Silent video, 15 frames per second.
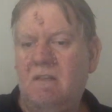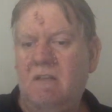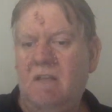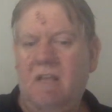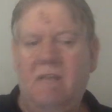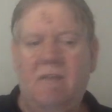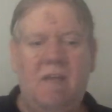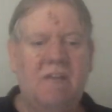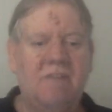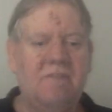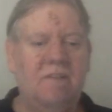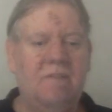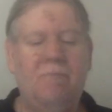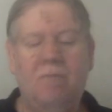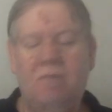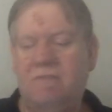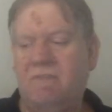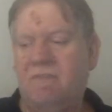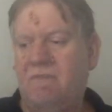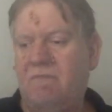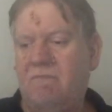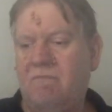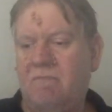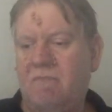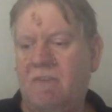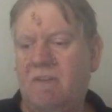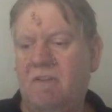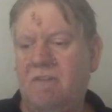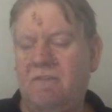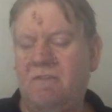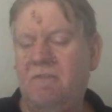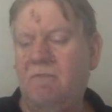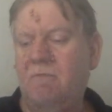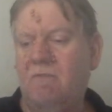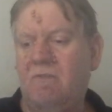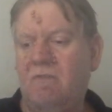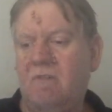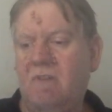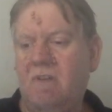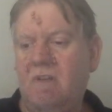It actually puts the consumer